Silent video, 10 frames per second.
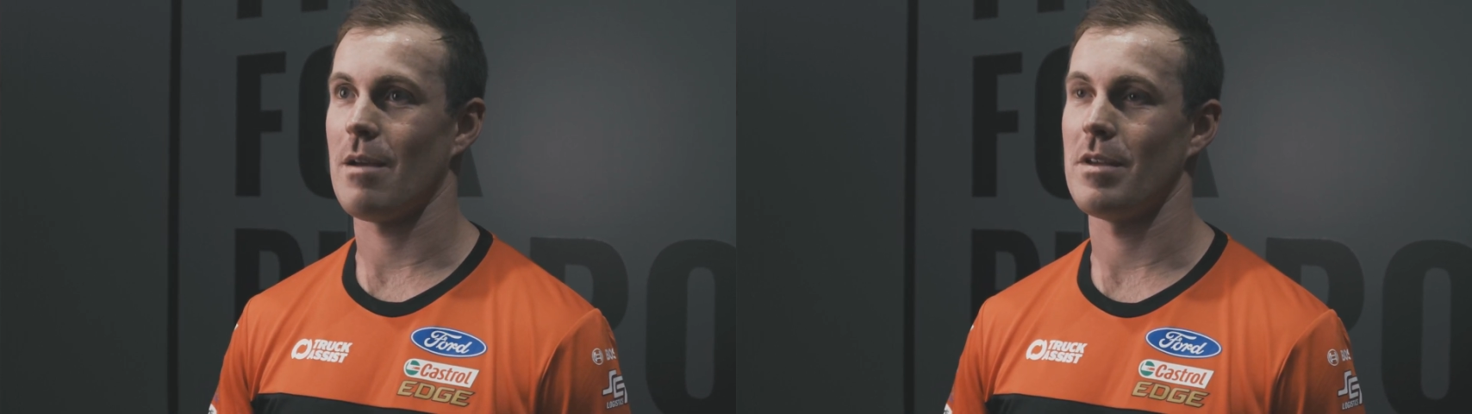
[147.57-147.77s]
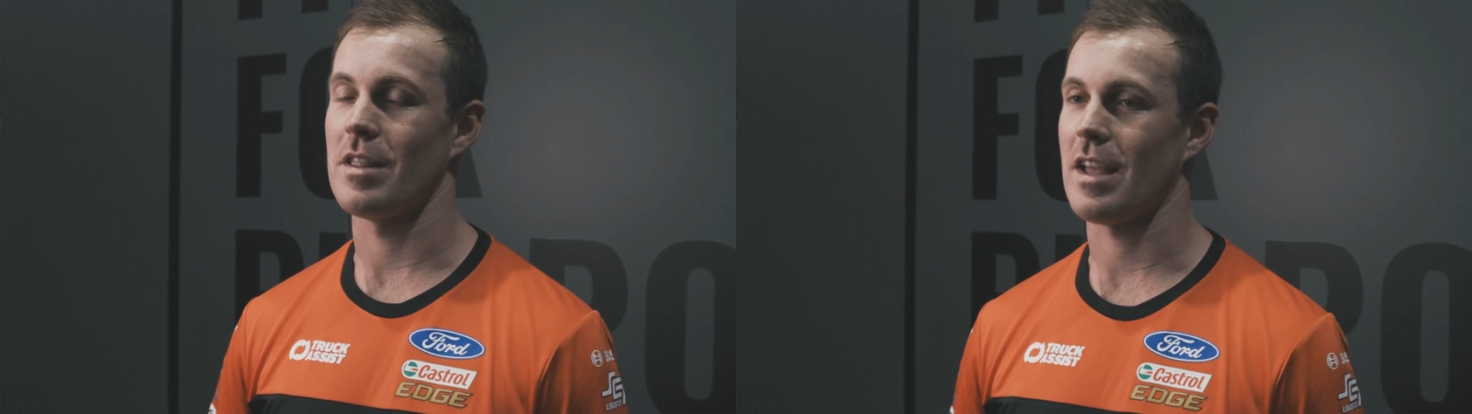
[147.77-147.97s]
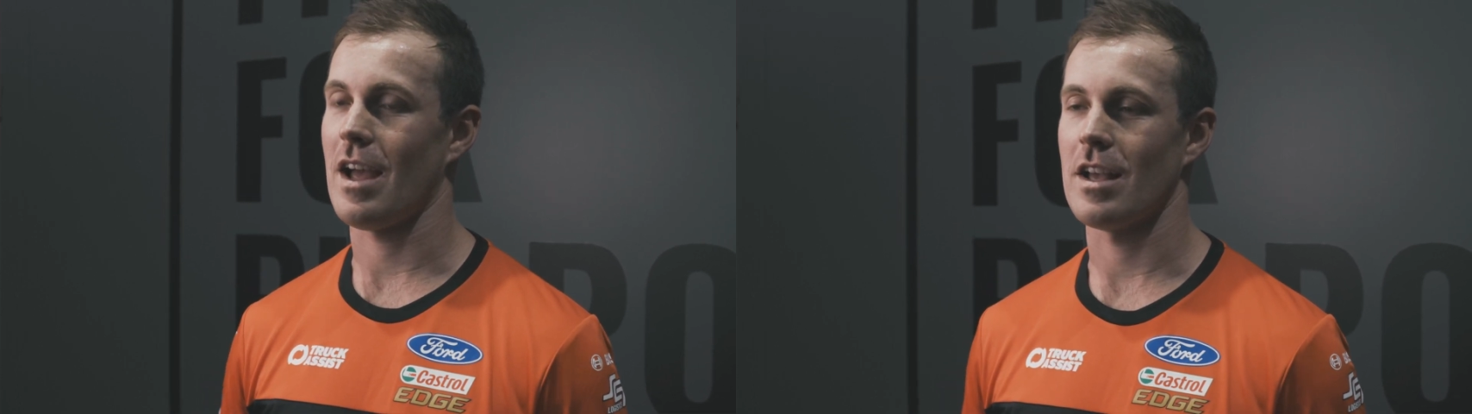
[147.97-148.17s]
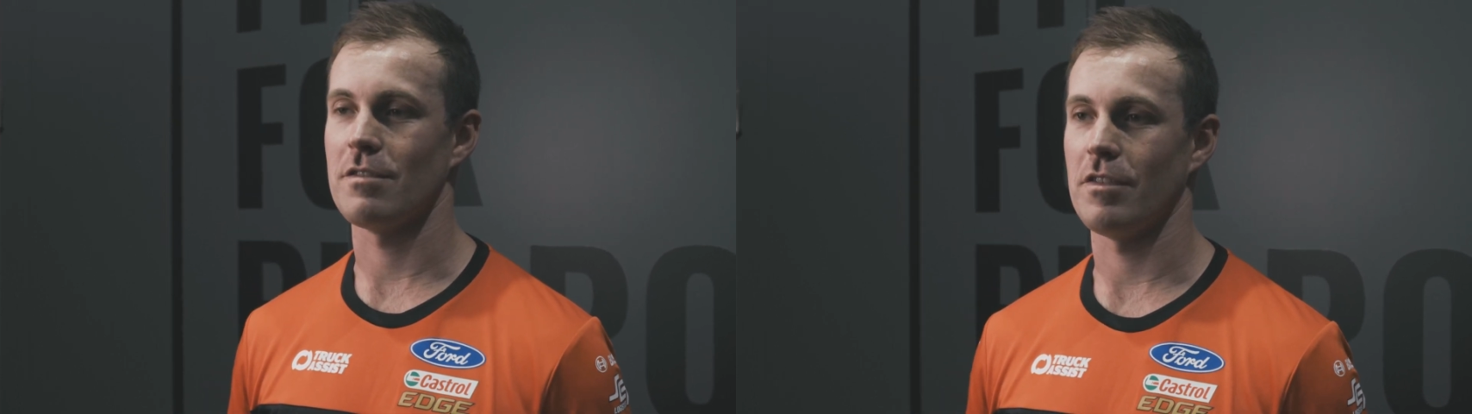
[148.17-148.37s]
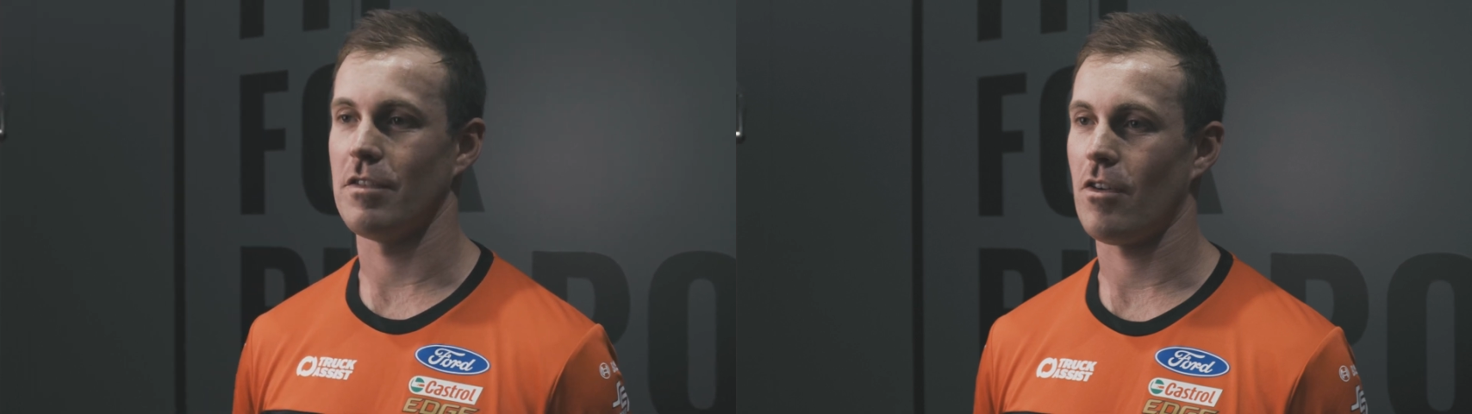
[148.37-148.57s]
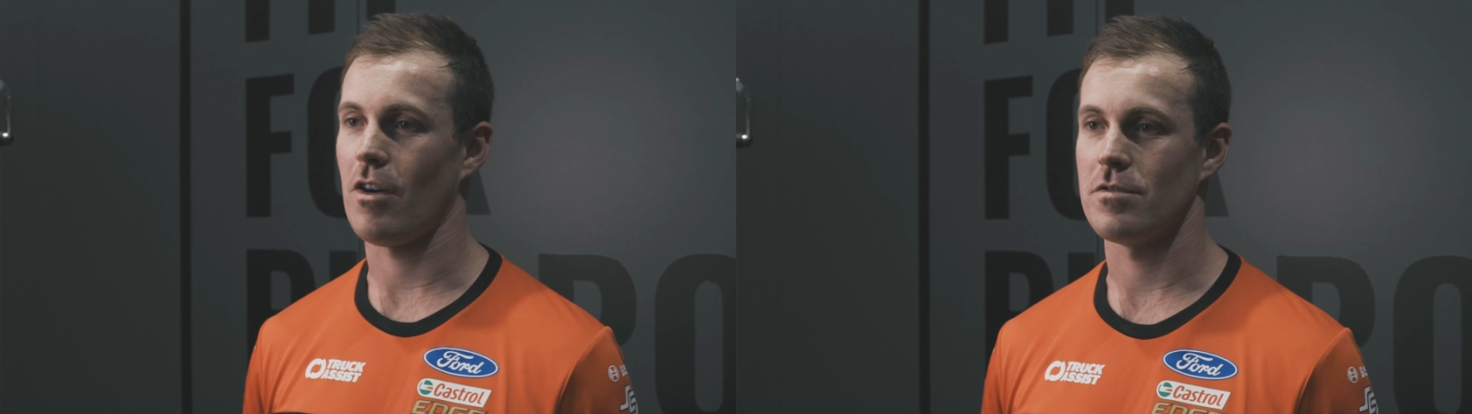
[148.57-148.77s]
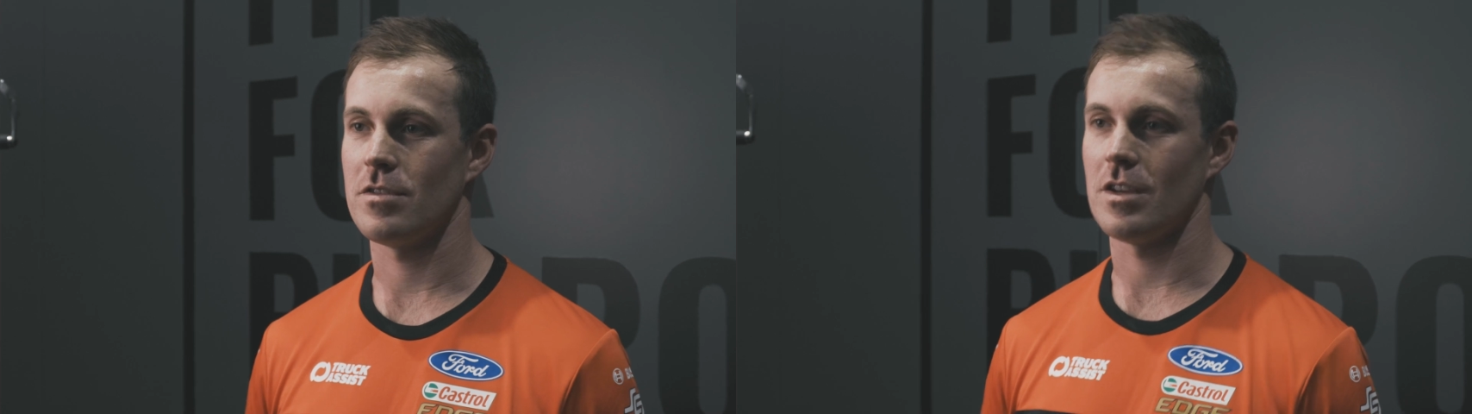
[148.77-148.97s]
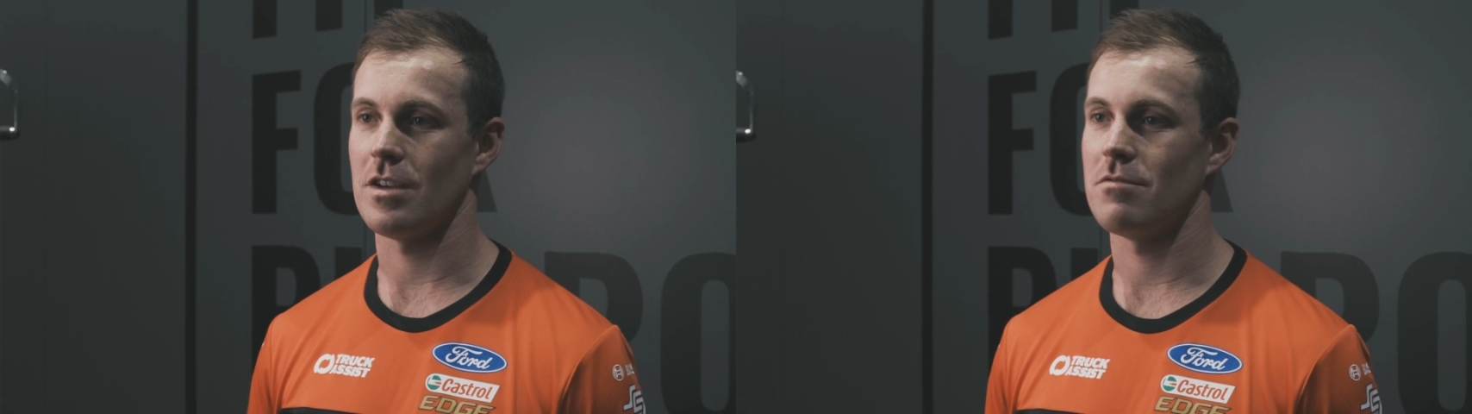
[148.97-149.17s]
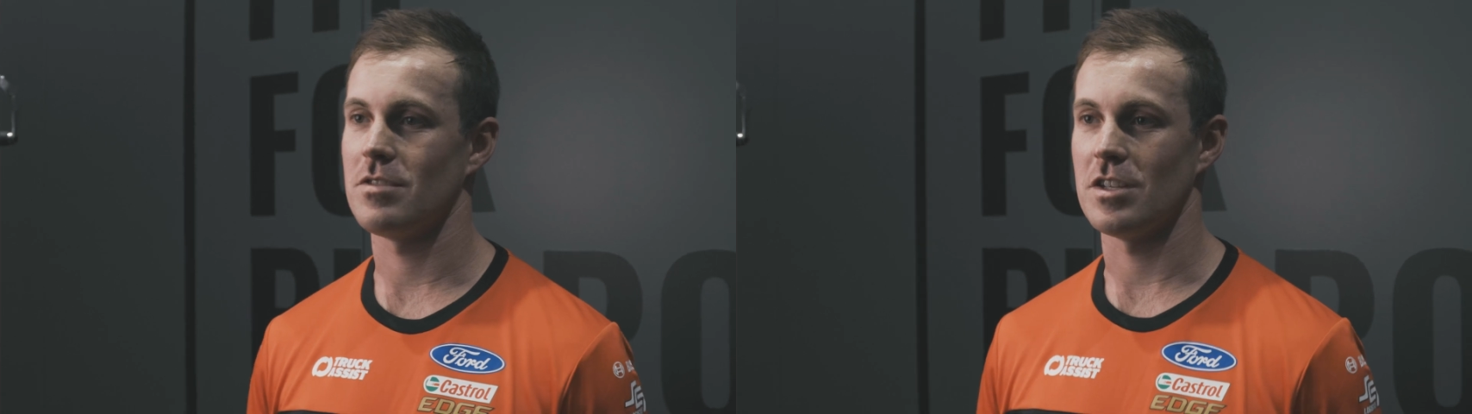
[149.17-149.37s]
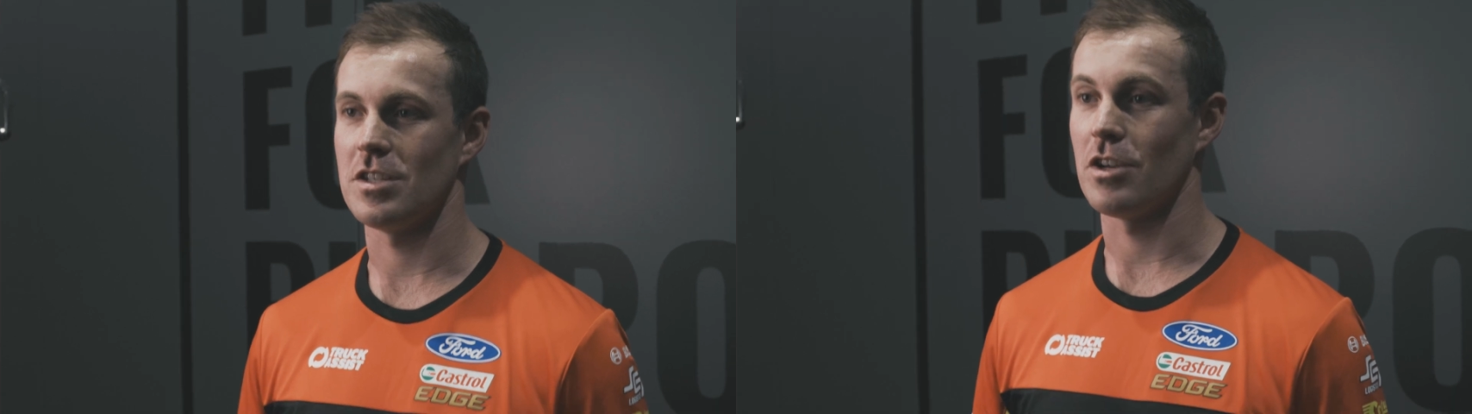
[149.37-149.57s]
In the cars, 55 to
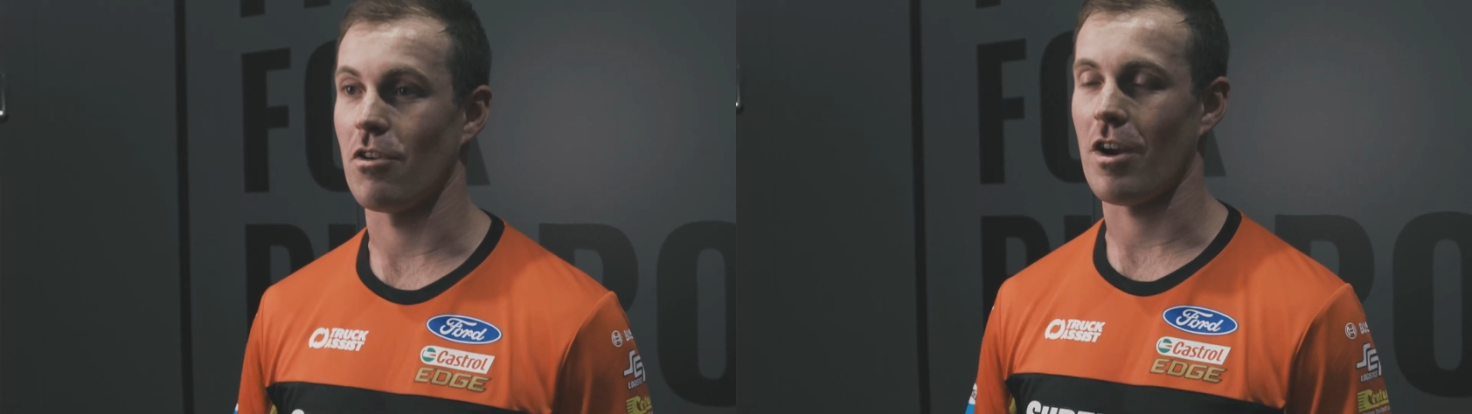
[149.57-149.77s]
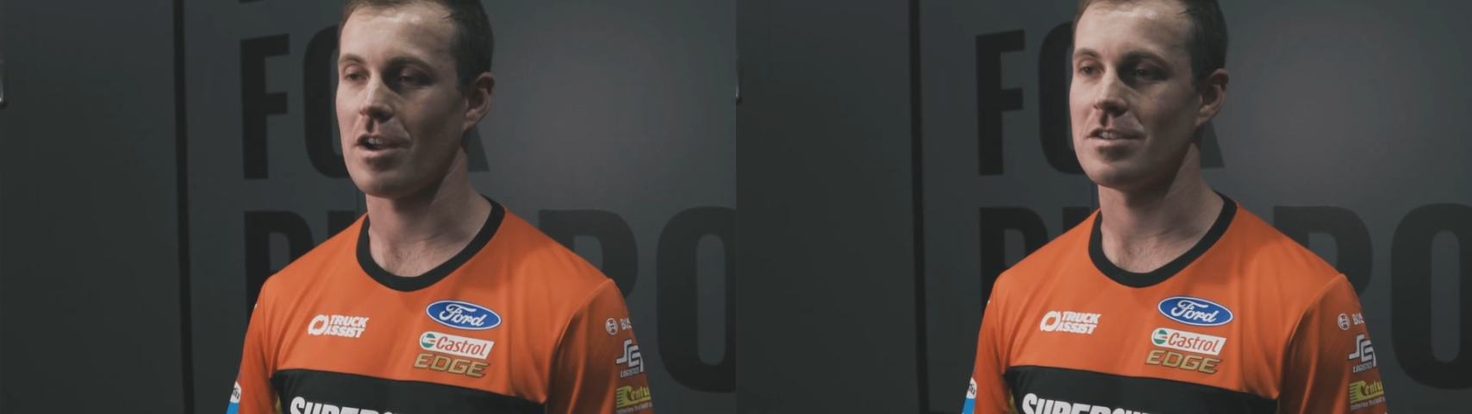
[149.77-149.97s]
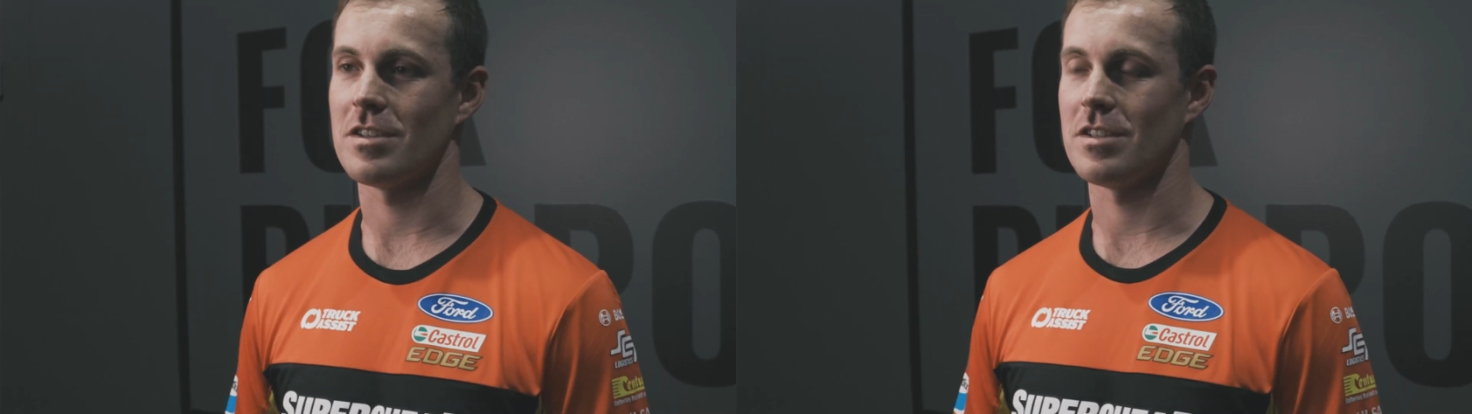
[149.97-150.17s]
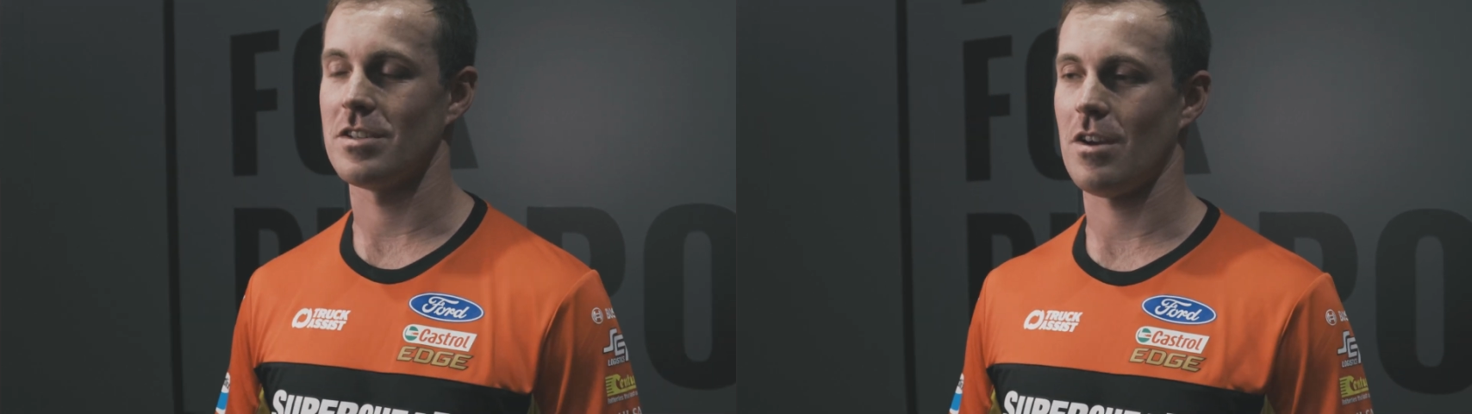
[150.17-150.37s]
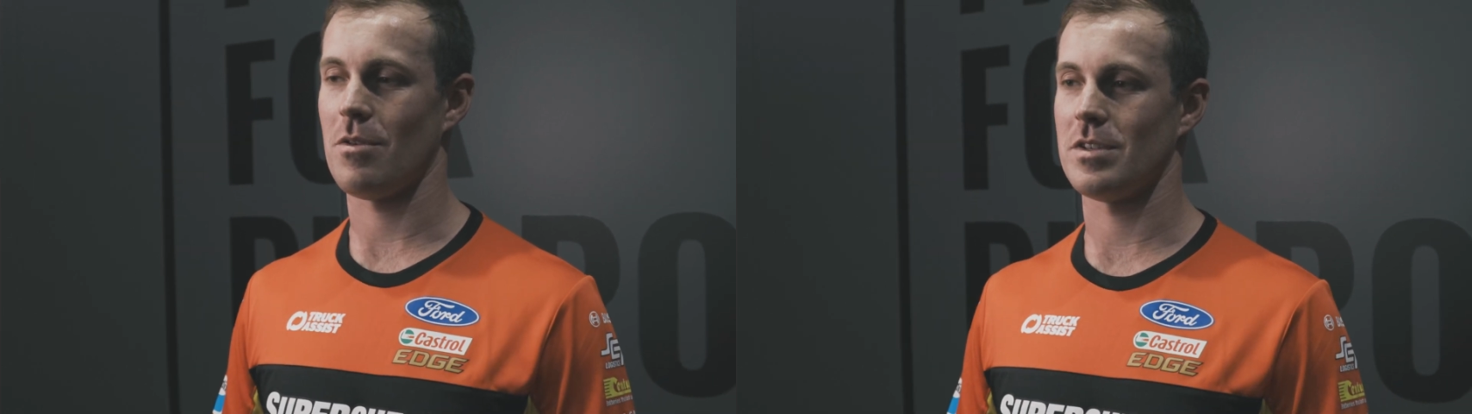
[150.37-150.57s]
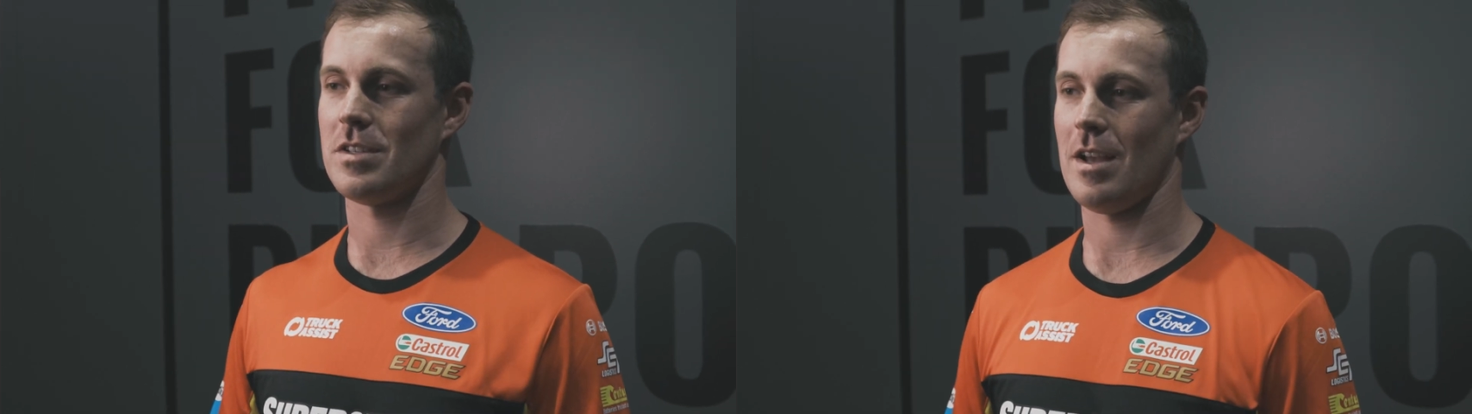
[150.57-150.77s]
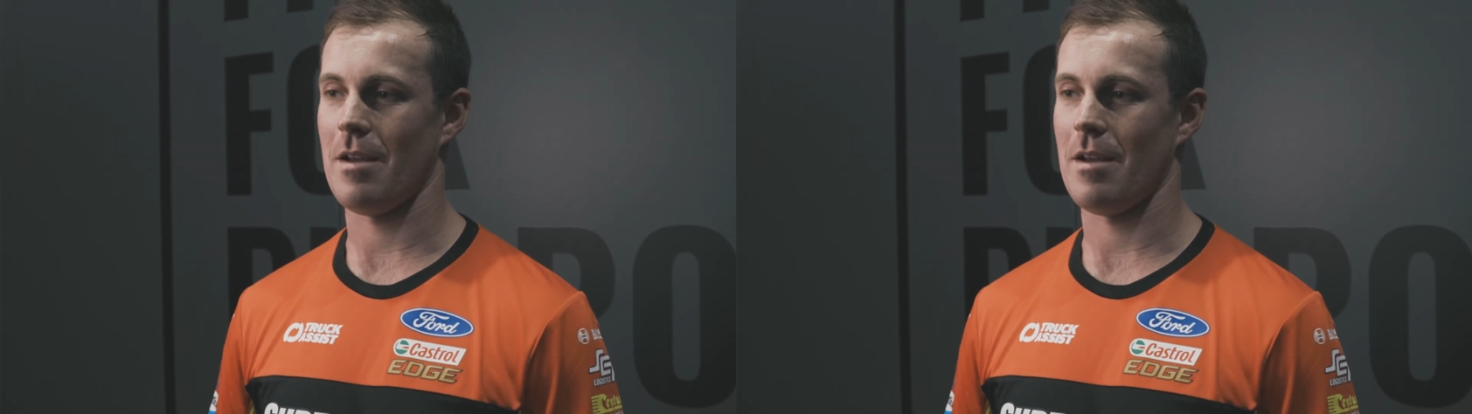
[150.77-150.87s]
60 degrees, and so it's